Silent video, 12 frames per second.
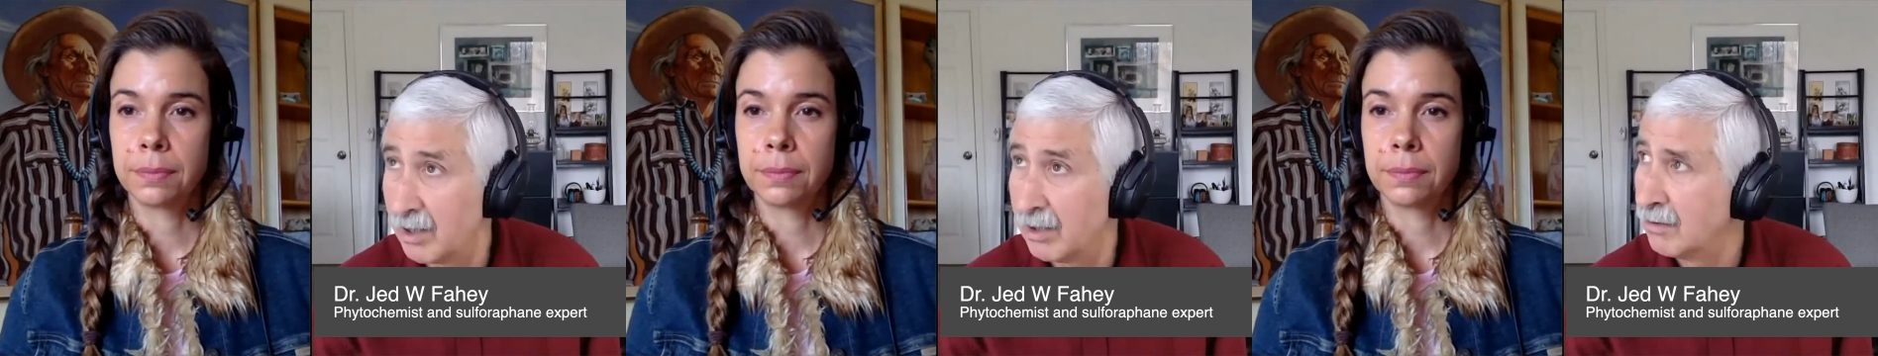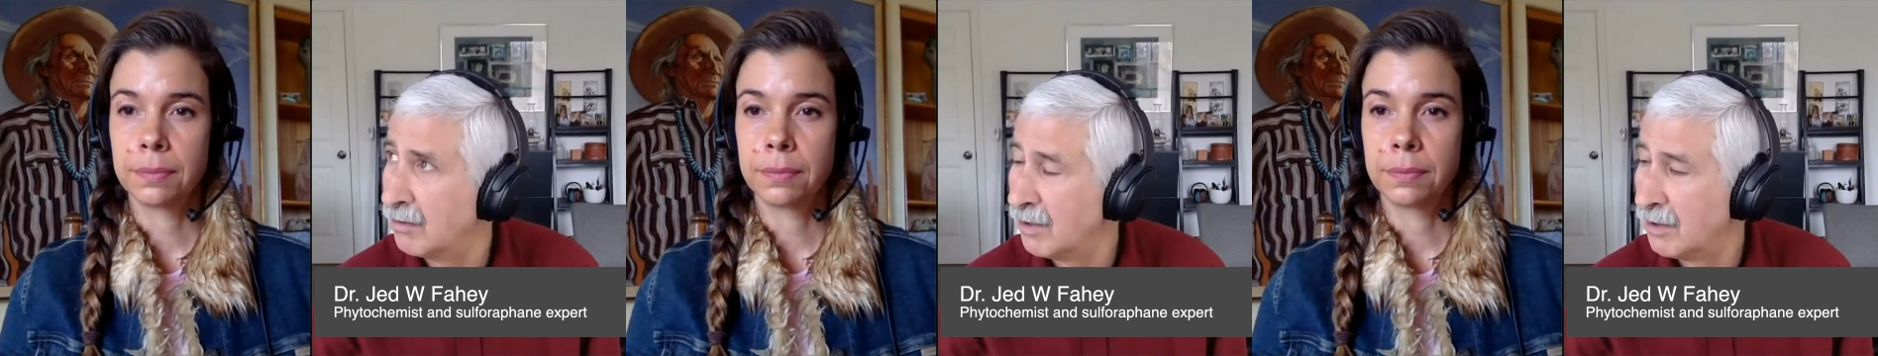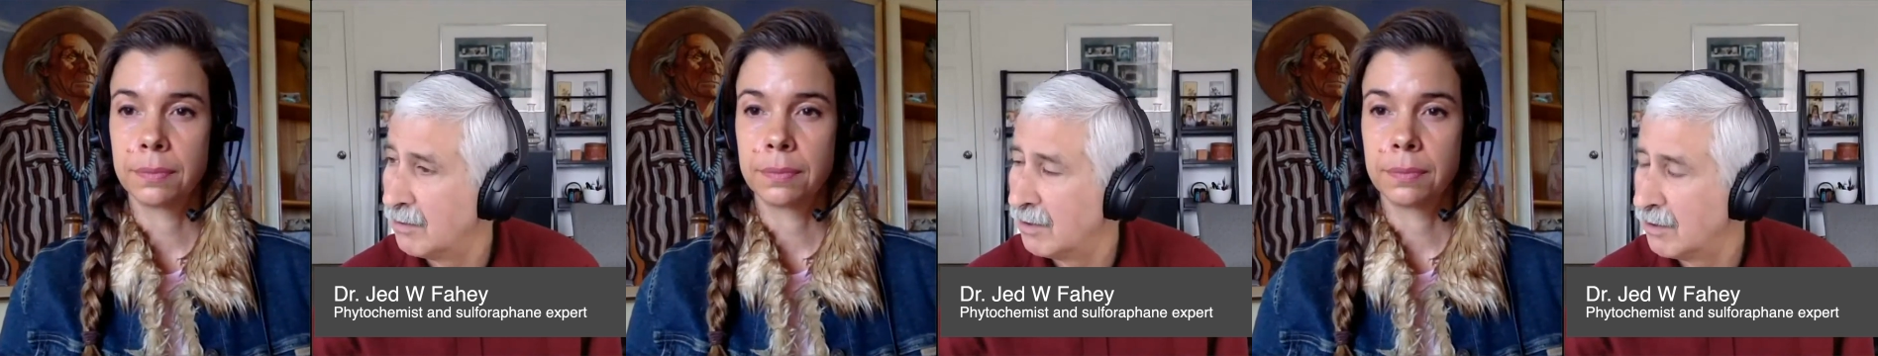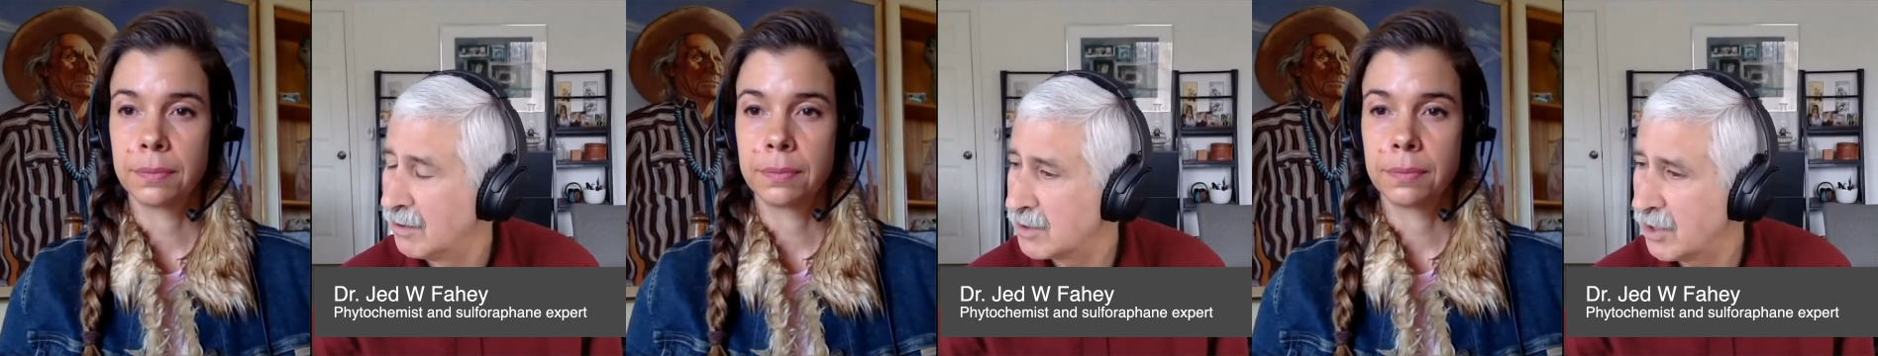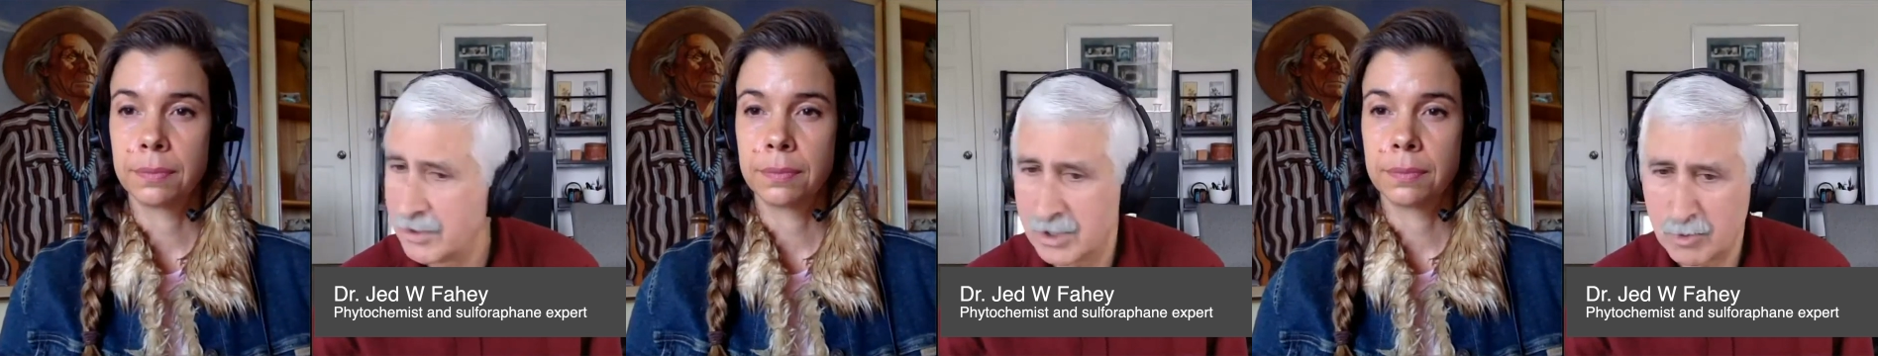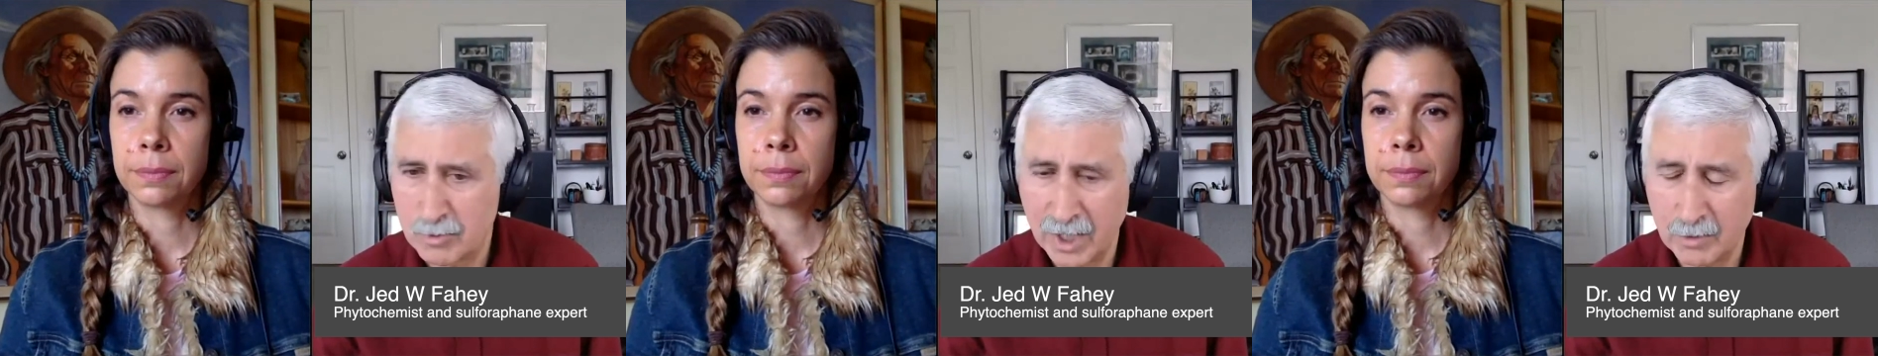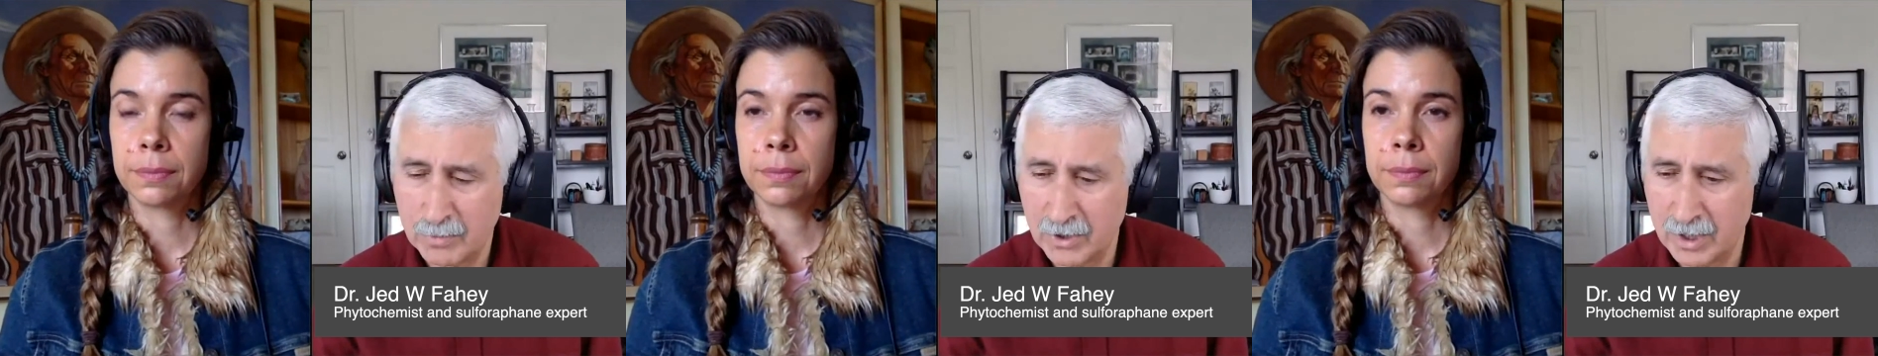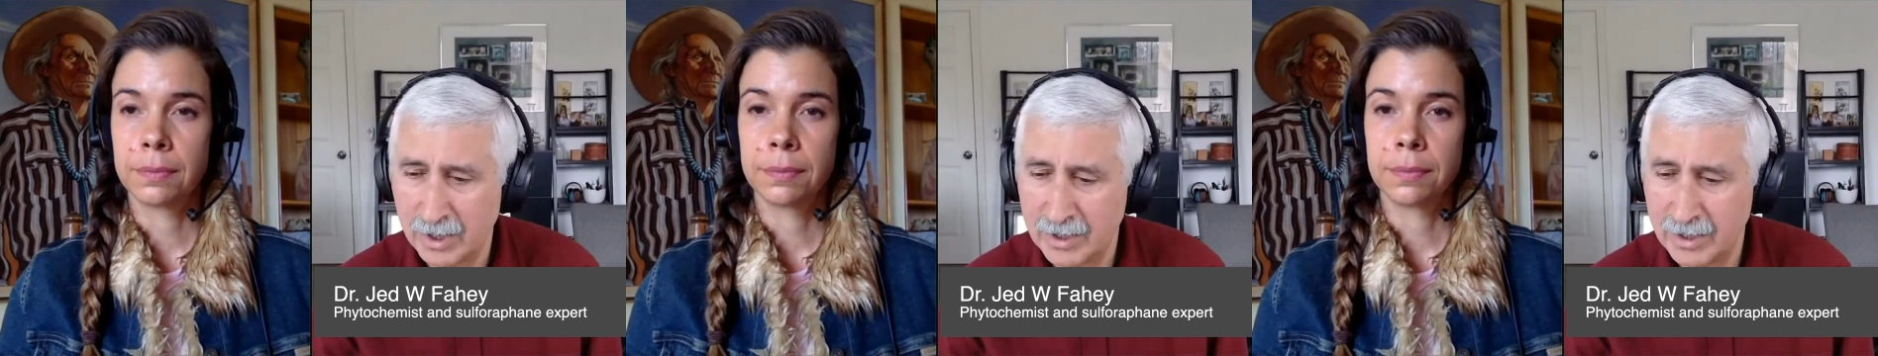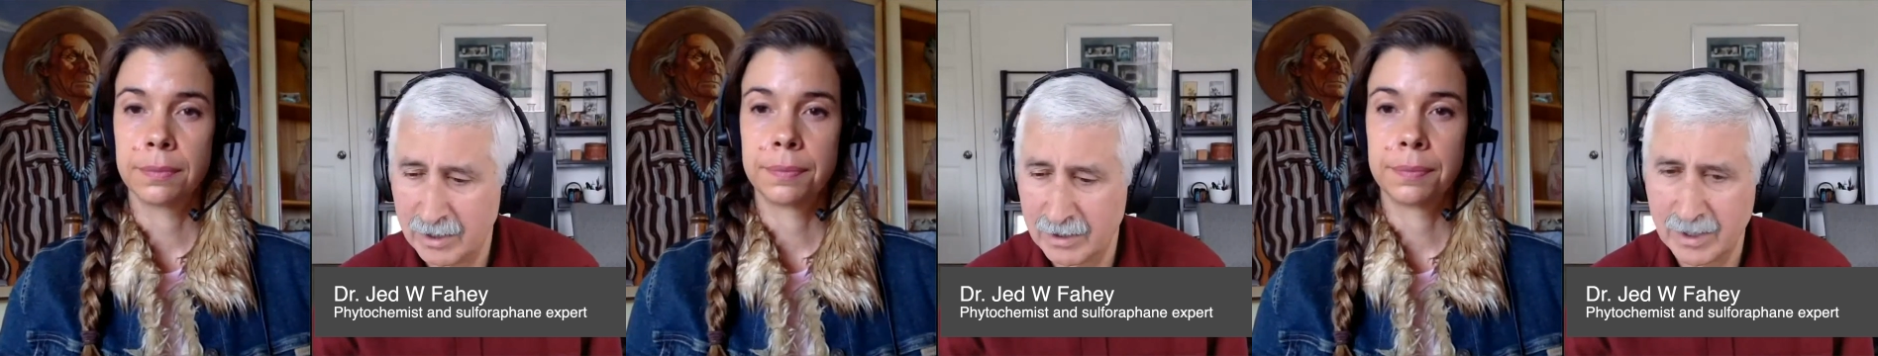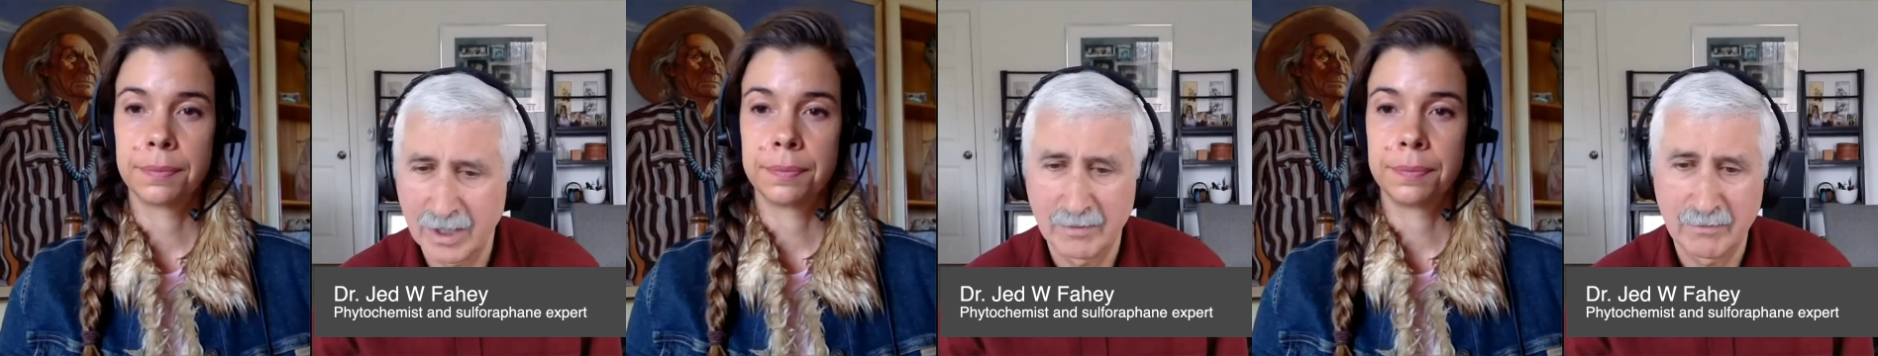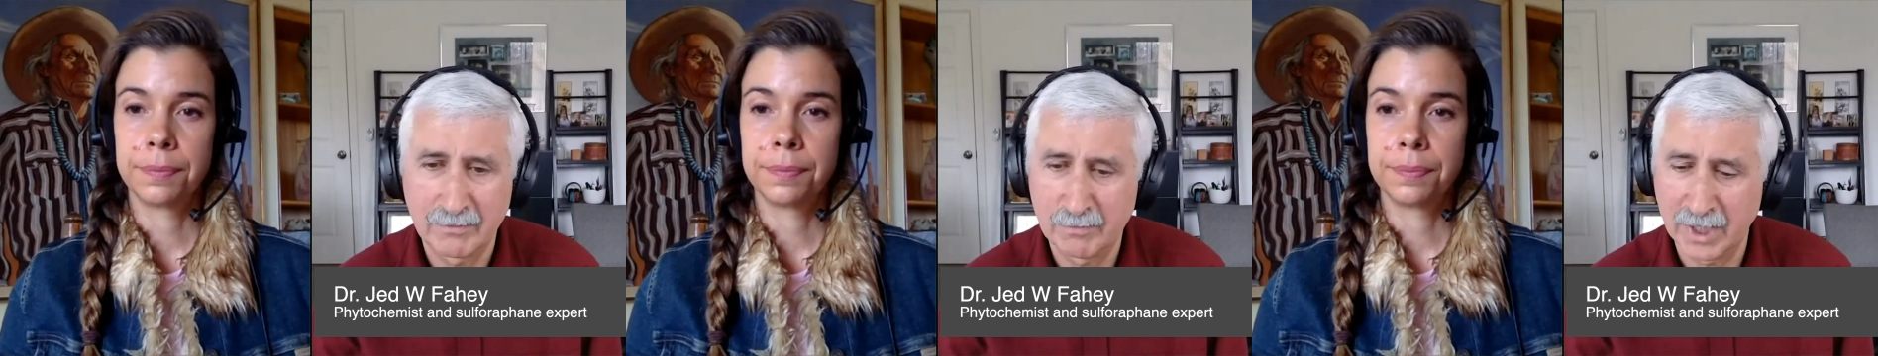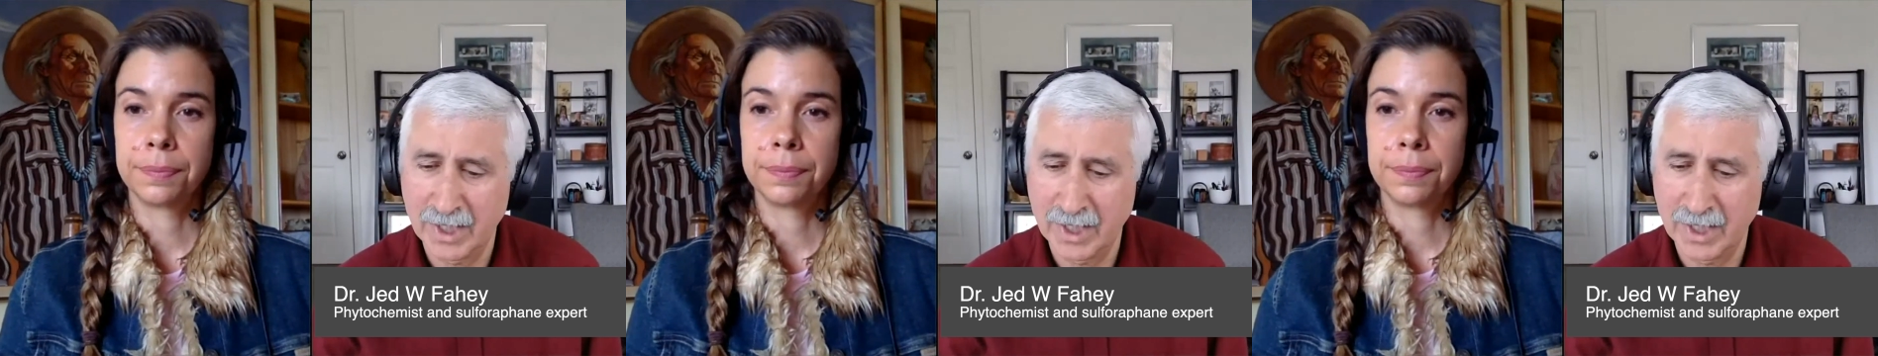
Speaker 1: uh, it's called the Sprout Book, I think. God, I'm